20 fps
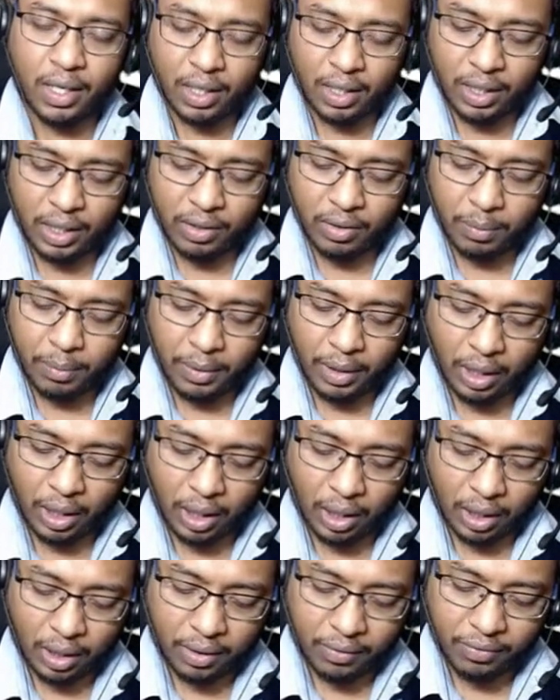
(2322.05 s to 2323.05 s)
It will be
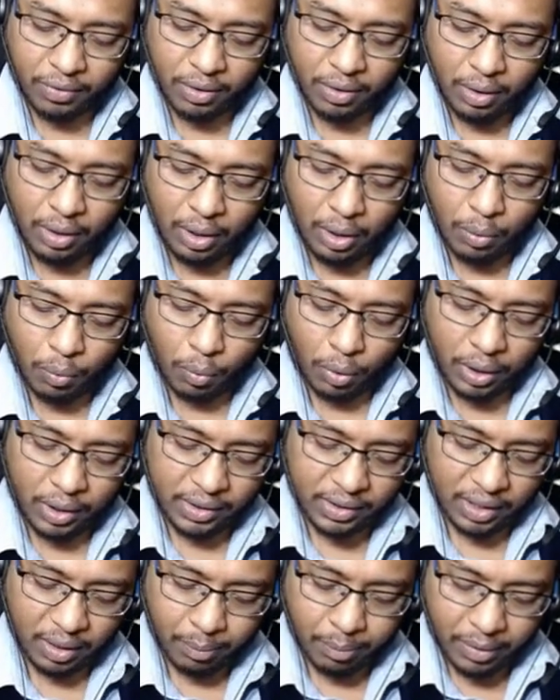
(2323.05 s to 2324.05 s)
half. What is
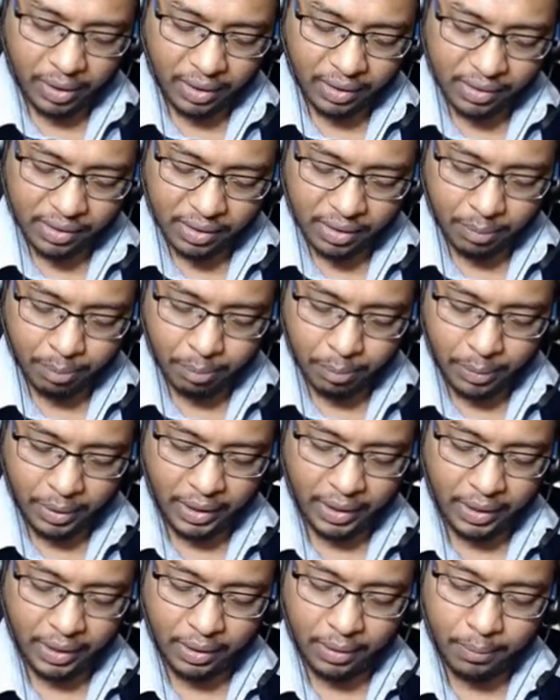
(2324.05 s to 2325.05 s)
the base?
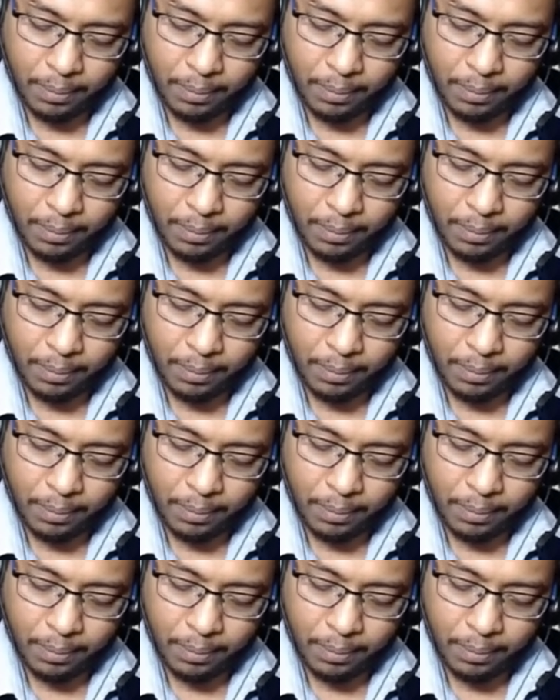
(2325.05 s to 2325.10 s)
BD.